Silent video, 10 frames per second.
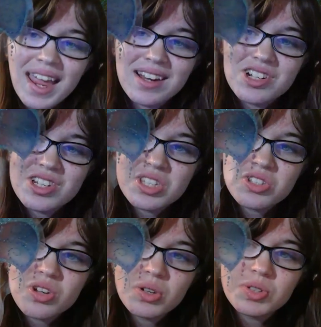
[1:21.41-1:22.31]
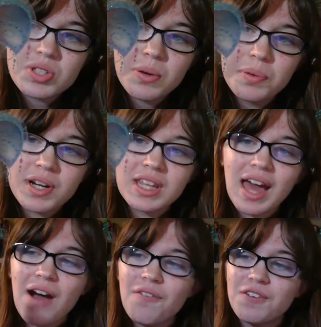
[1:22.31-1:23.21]
And she's so so pretty. The
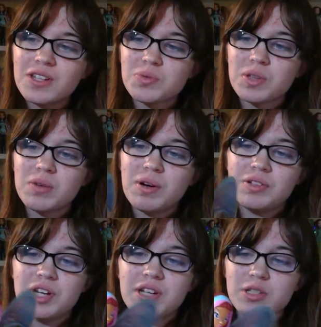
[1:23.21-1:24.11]
outfit is really well done,